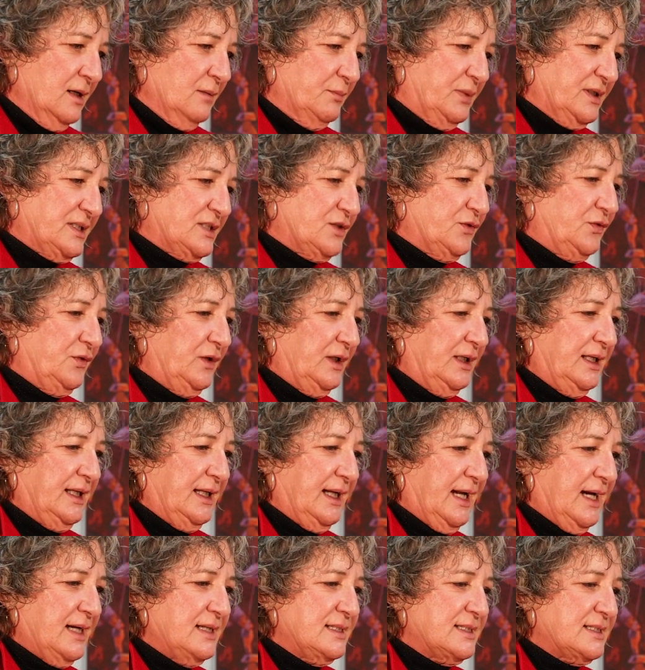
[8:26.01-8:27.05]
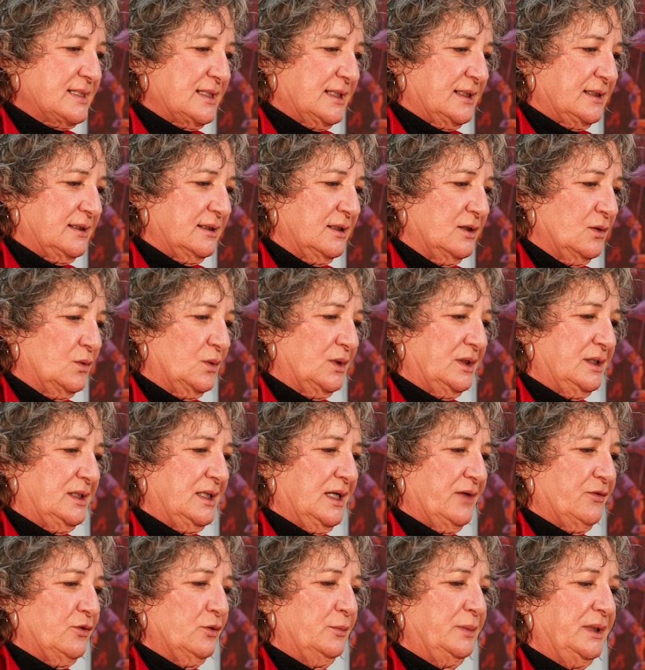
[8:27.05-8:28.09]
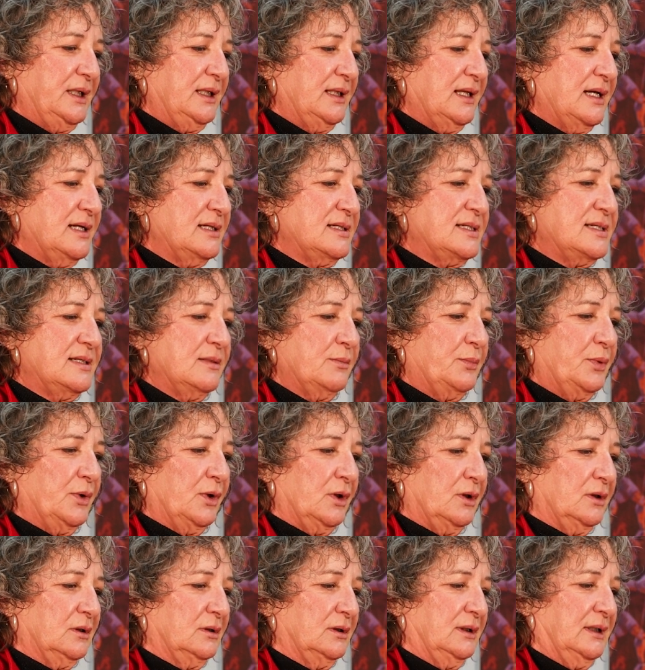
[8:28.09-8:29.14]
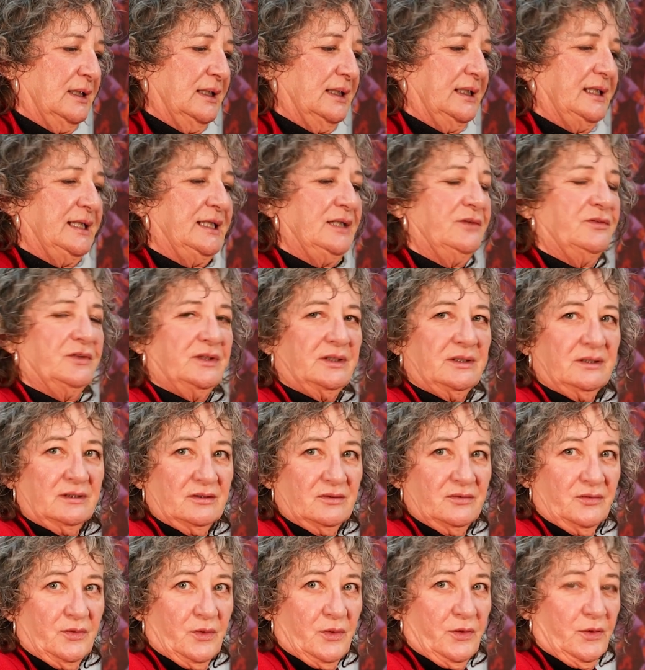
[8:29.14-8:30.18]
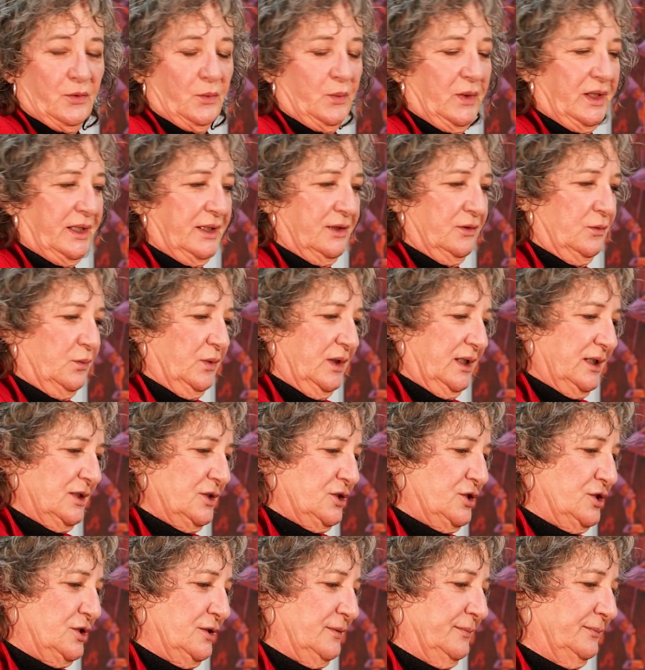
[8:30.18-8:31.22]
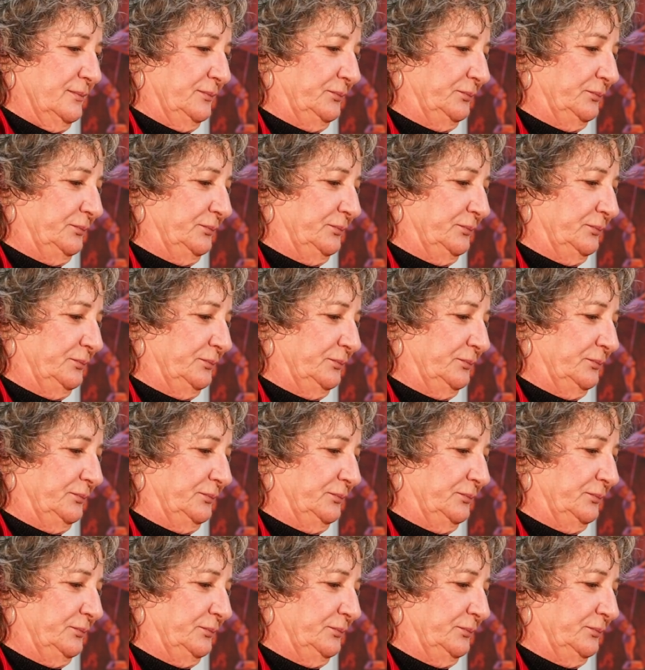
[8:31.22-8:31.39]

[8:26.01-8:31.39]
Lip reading: But defeating Aslan would never be that simple, even for the wicked witch.